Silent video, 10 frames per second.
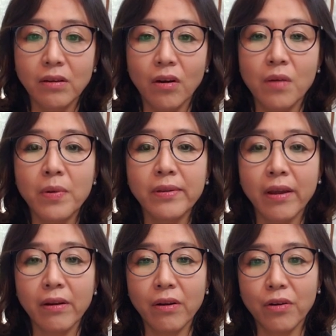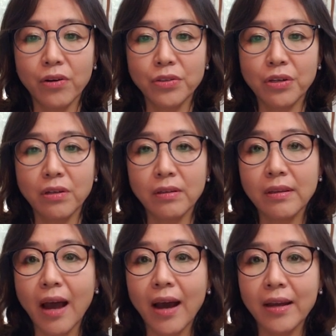urban agriculture
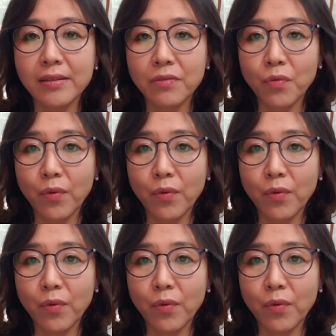ties in